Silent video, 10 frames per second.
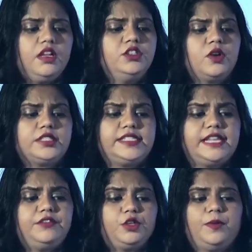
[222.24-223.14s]
Dr.
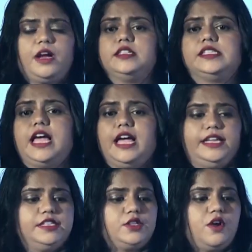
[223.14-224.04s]
Selva Kumar is an
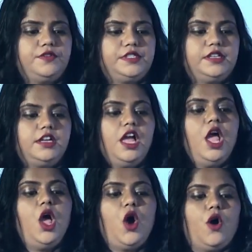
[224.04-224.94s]
IAS officer
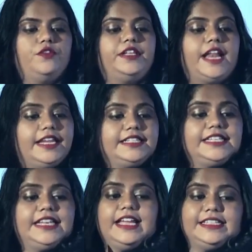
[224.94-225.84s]
of the
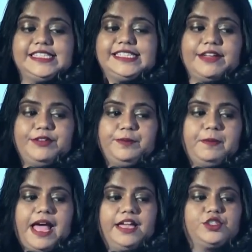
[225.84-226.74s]
1997
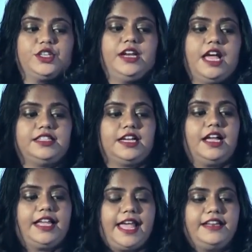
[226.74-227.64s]
batch
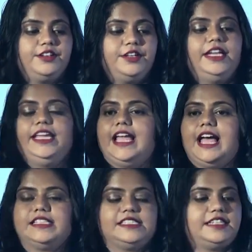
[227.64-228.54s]
Karnataka cadre. He
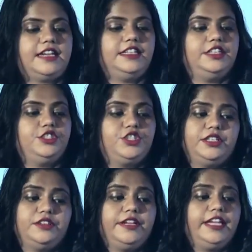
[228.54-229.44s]
has studied
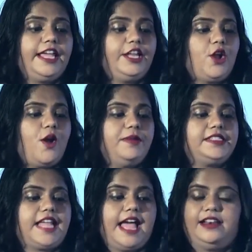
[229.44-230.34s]
engineering,
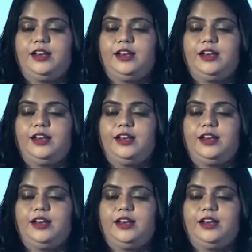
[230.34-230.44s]
economics and